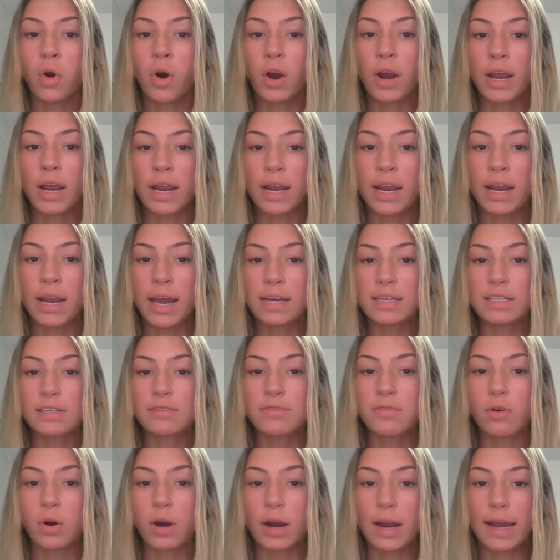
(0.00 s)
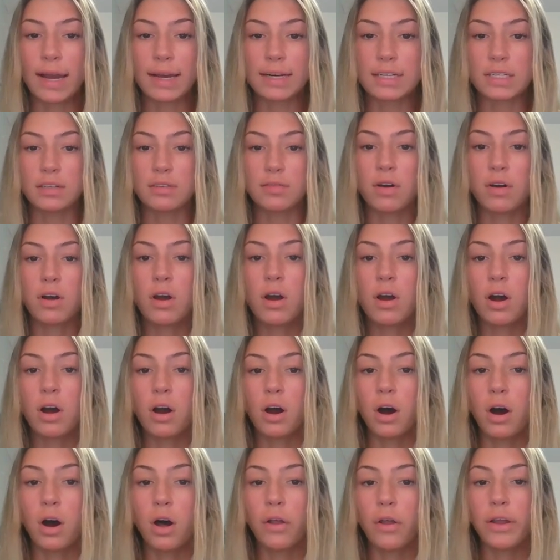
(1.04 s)
are inactive or active,
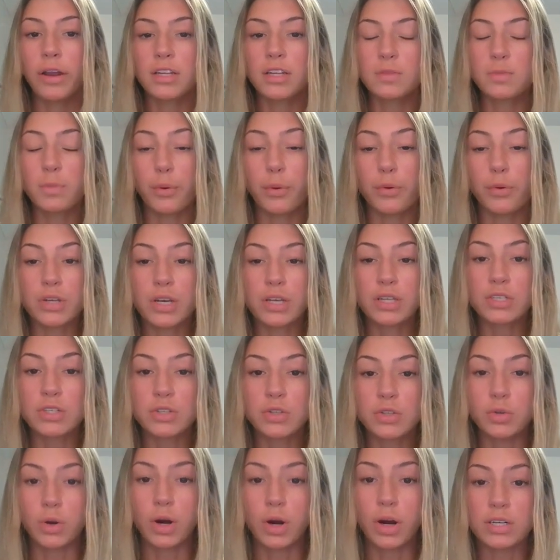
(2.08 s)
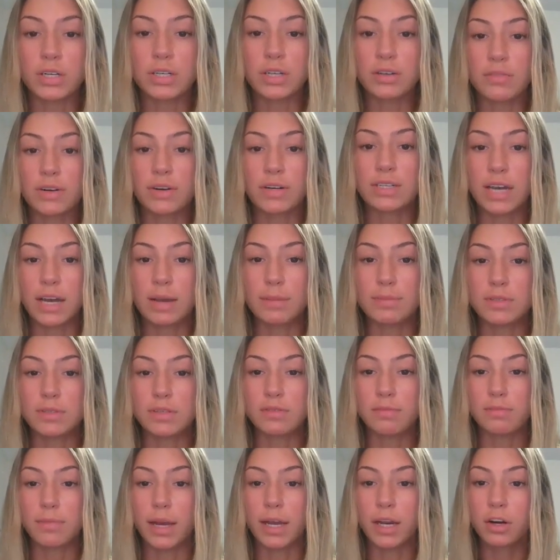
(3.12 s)
all expose us to our different types
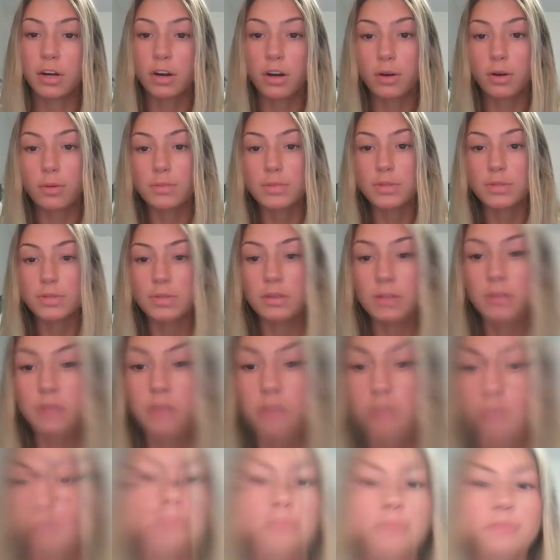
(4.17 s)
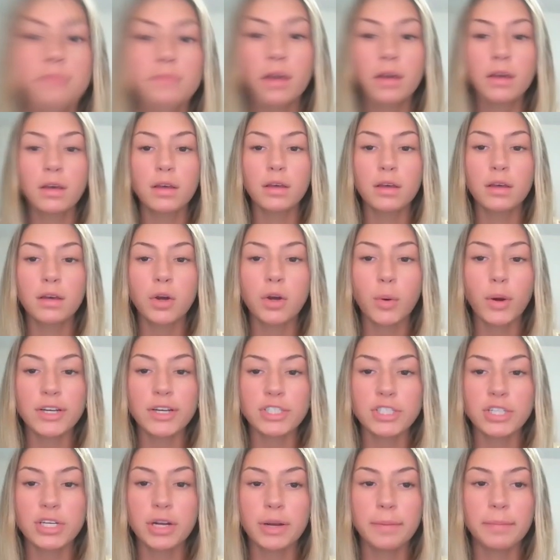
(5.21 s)
of microbes.
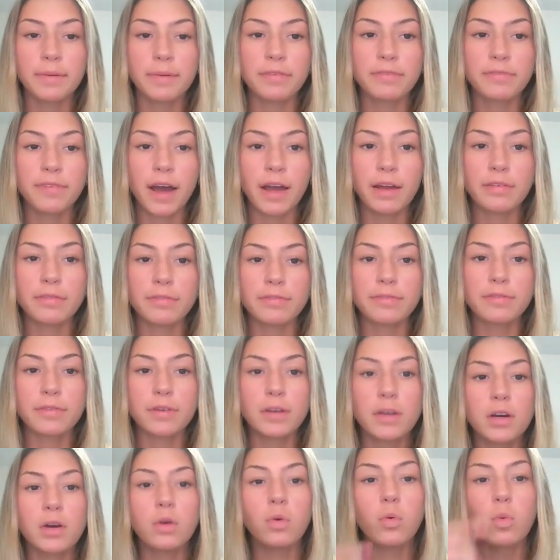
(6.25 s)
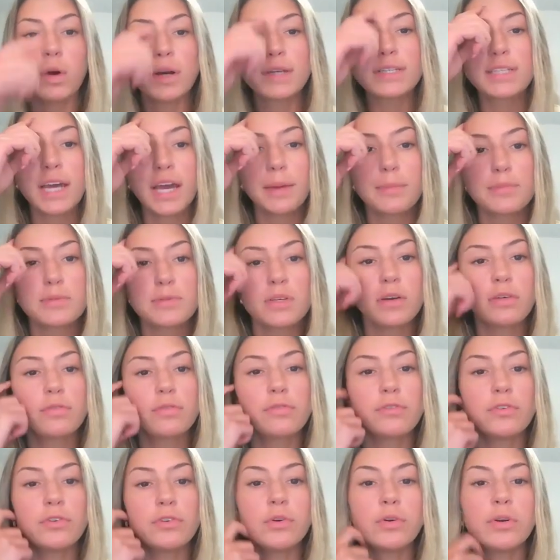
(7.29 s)
Question number 5. What types of
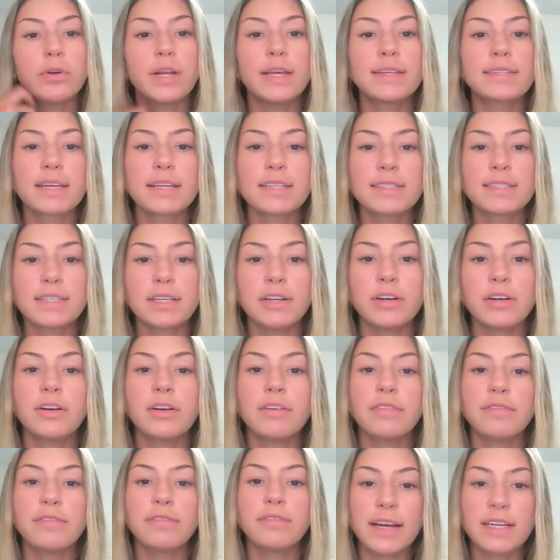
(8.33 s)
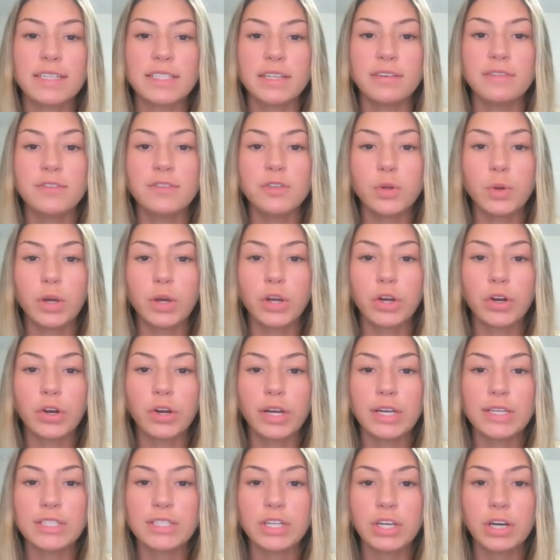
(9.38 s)
food is considered effective to
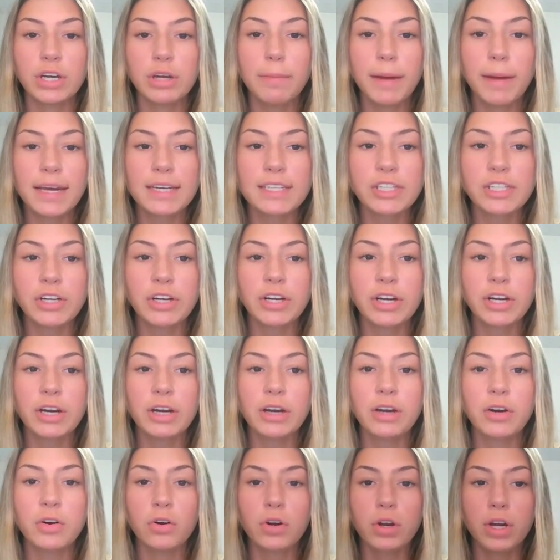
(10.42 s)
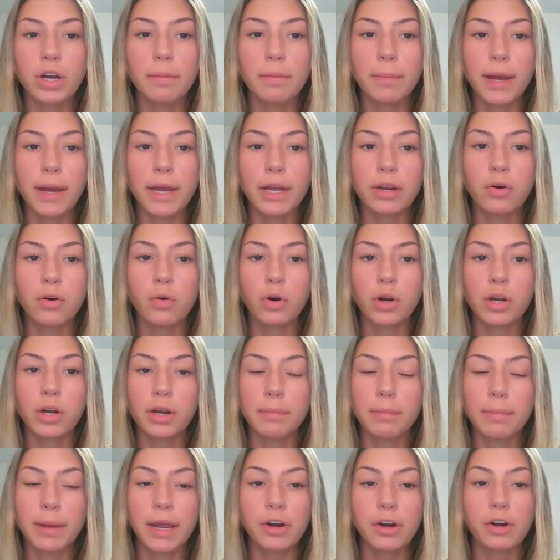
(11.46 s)
increase good bacteria, good
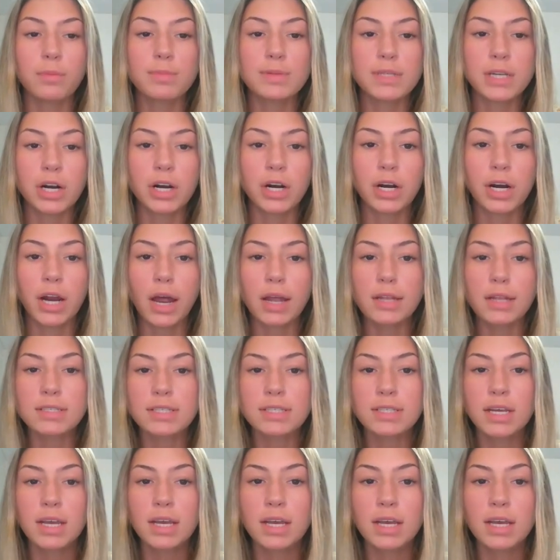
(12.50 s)
microbes in our guts?